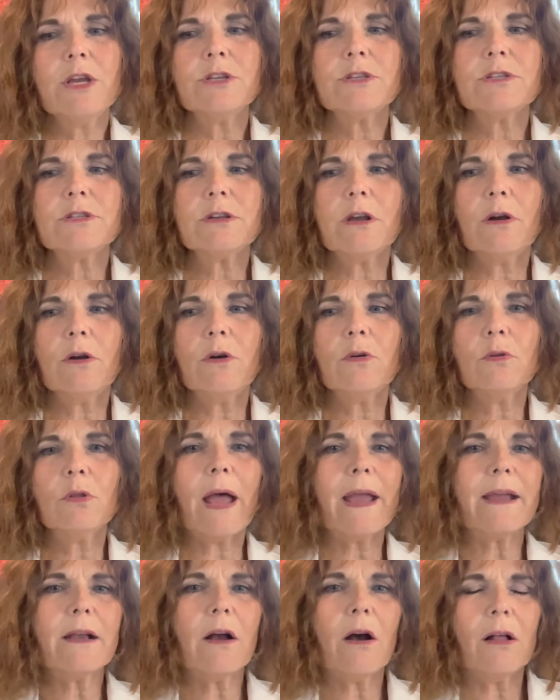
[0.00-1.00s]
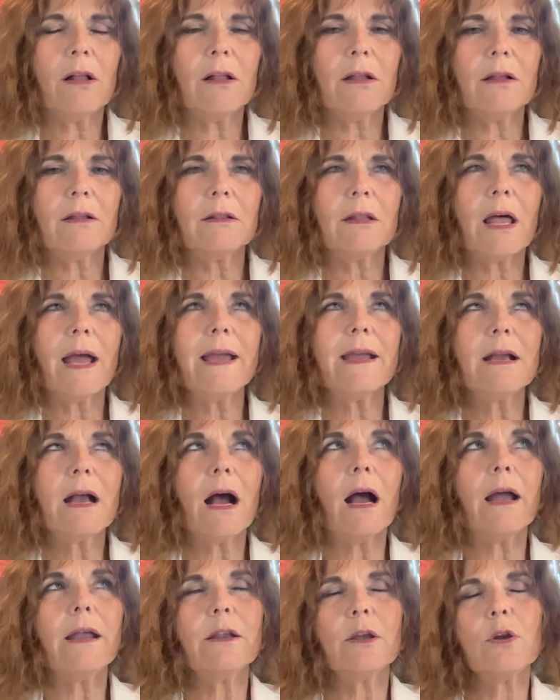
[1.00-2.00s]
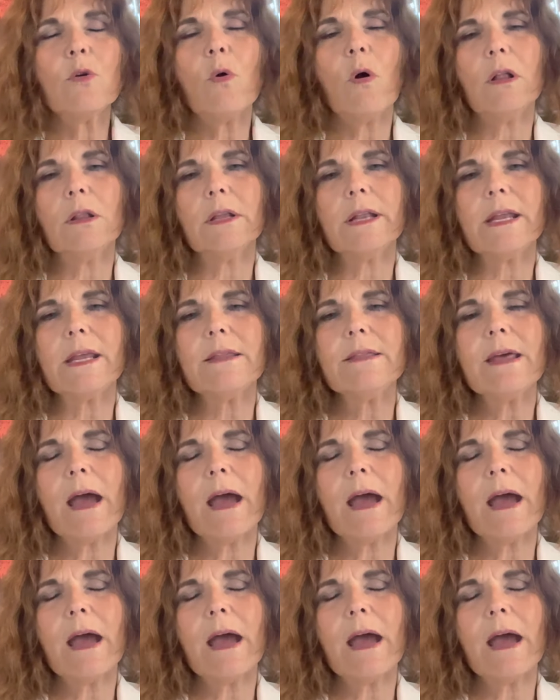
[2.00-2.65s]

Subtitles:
So like kind and quality.